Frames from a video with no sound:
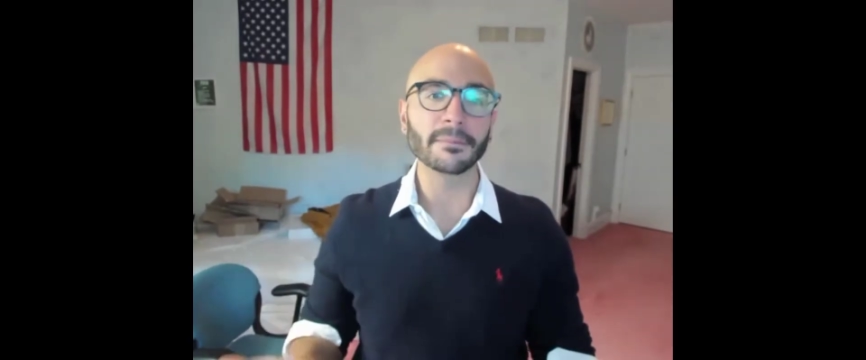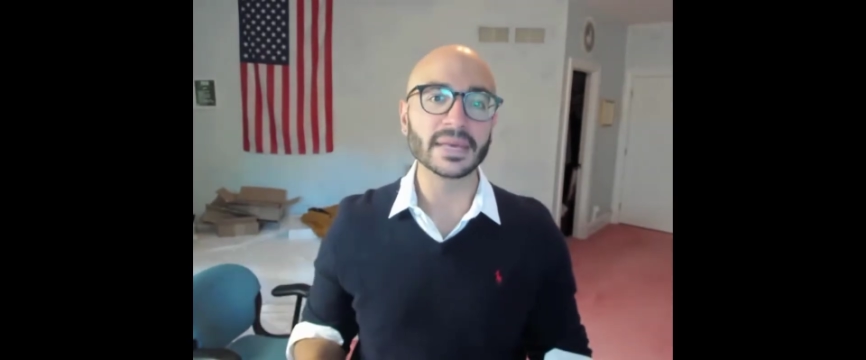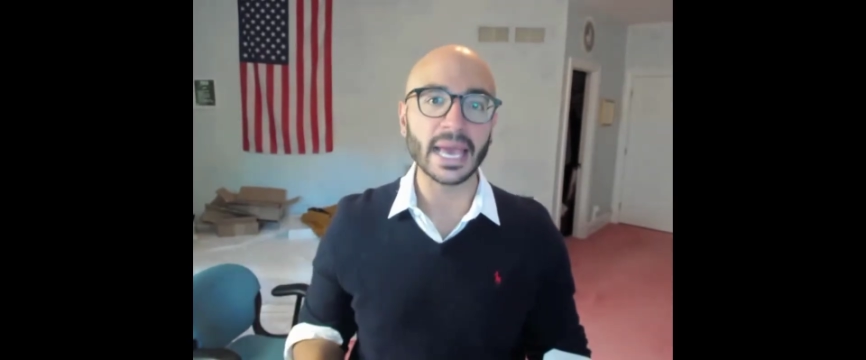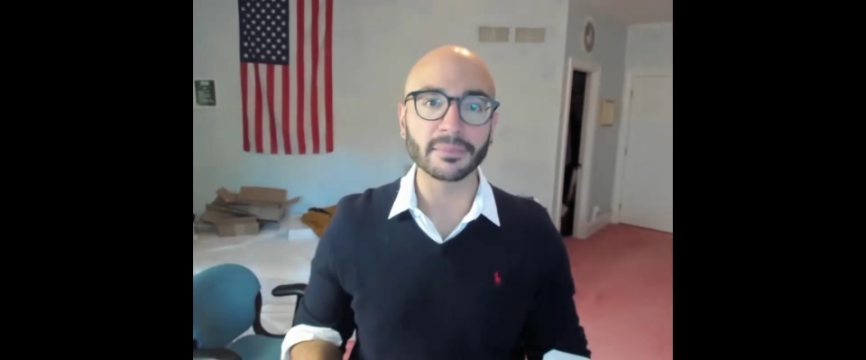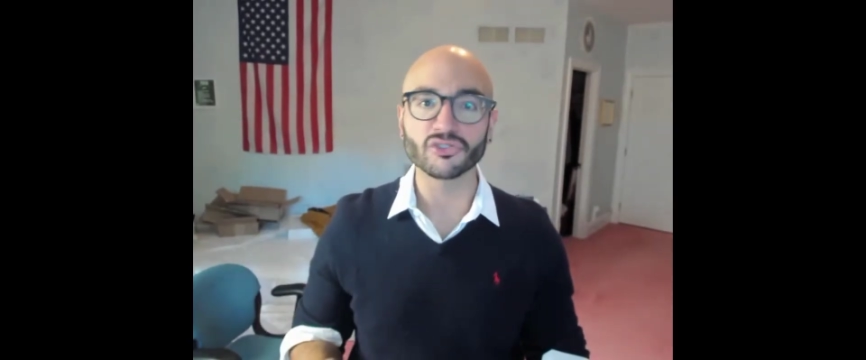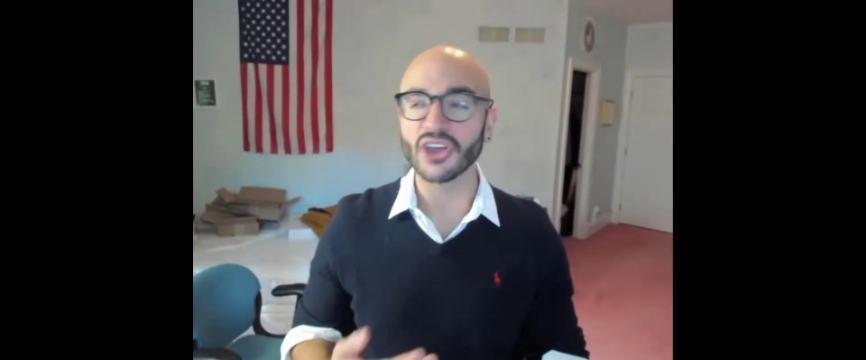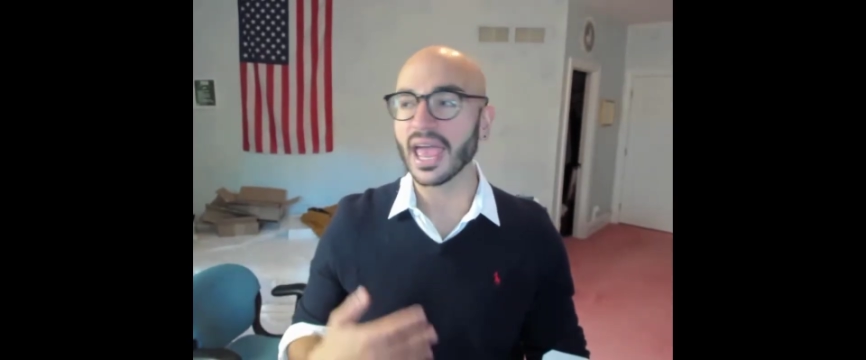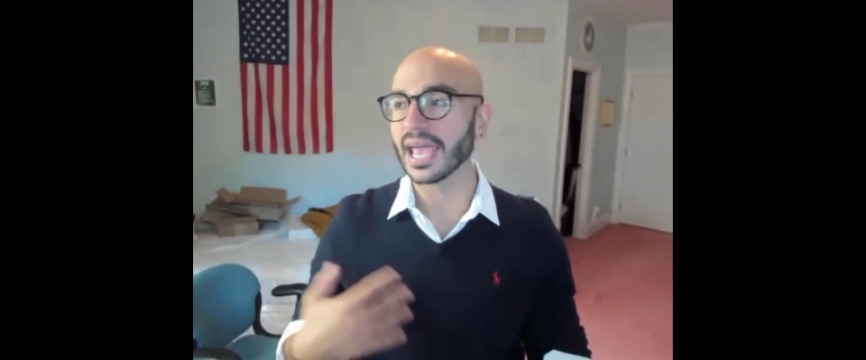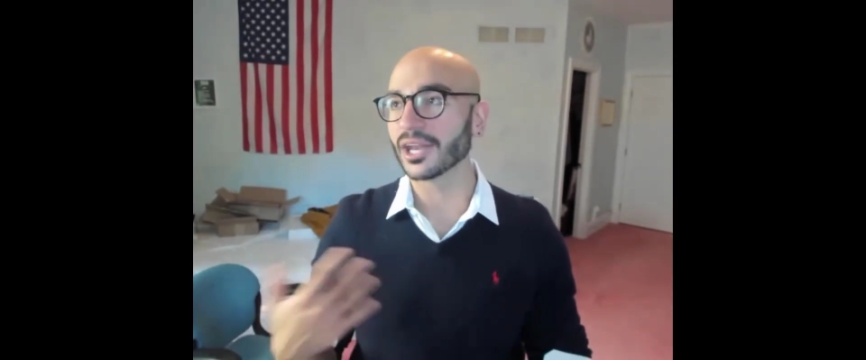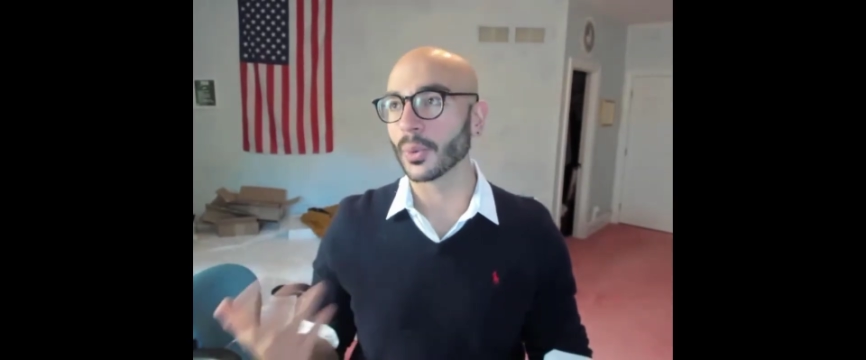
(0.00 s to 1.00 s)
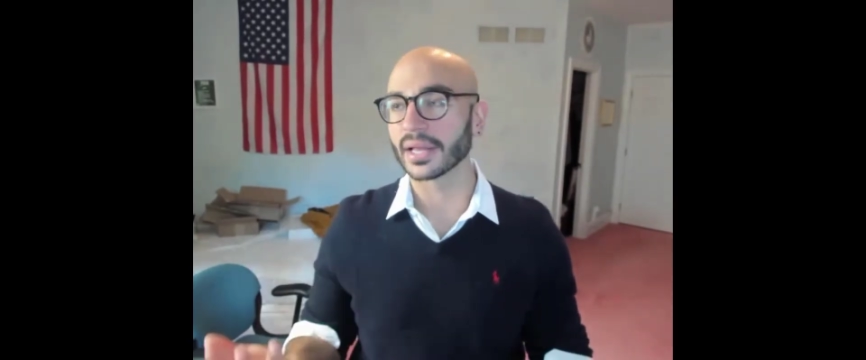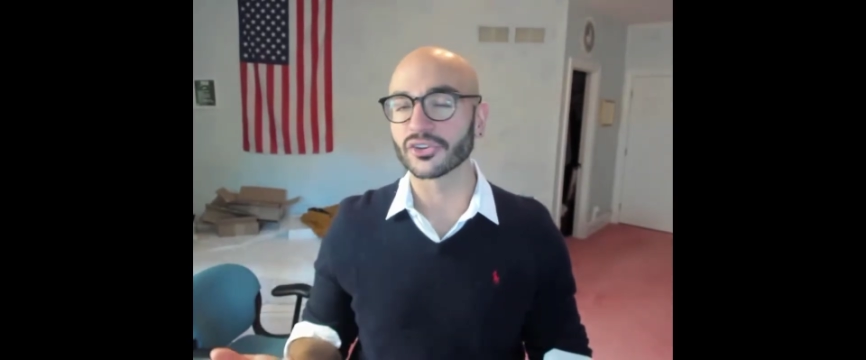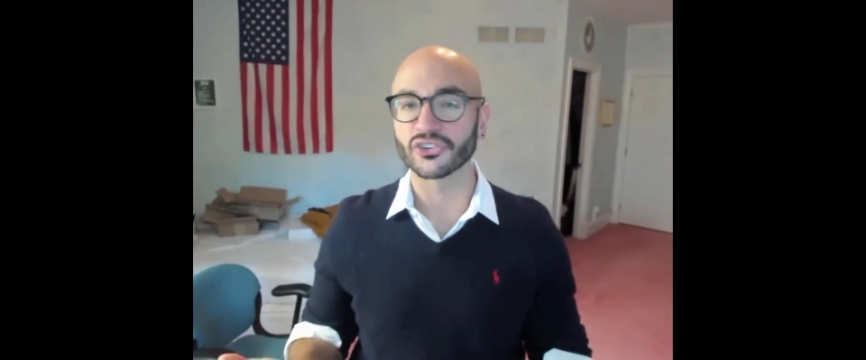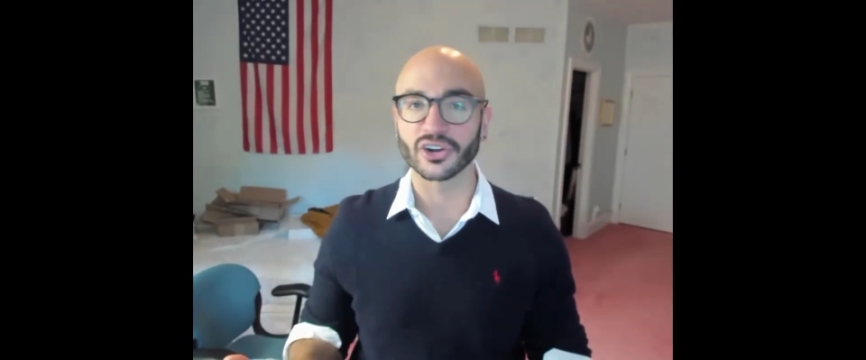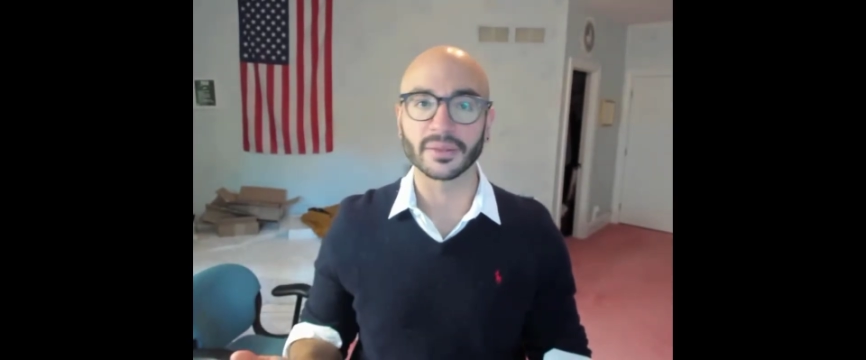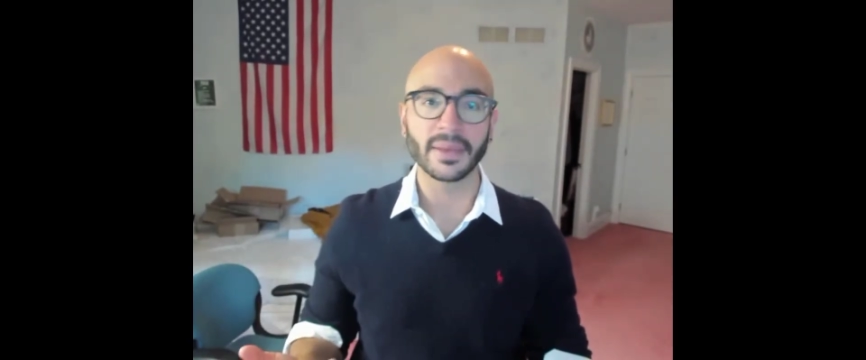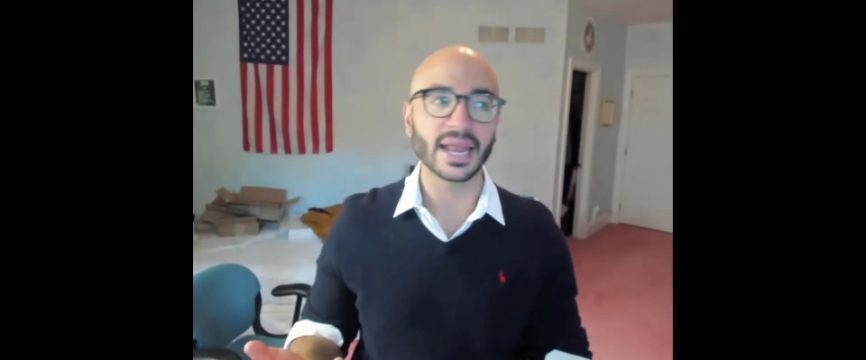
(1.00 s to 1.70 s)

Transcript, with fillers: B M J, New England Journal of